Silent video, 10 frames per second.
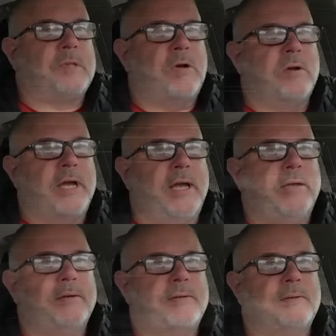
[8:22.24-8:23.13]

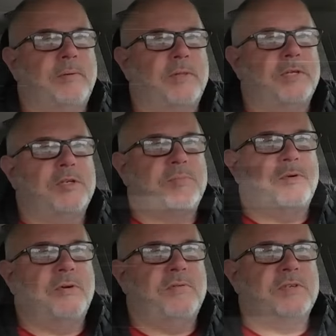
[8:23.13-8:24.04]
Okay, what this
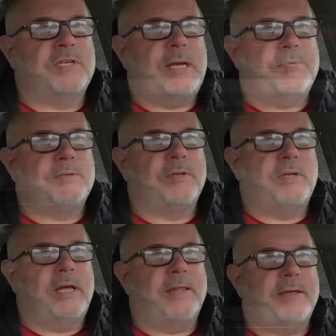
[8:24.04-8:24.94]
proves is
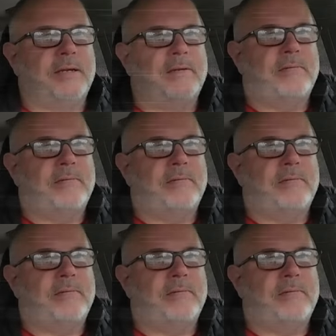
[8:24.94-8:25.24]
absolutely nothing.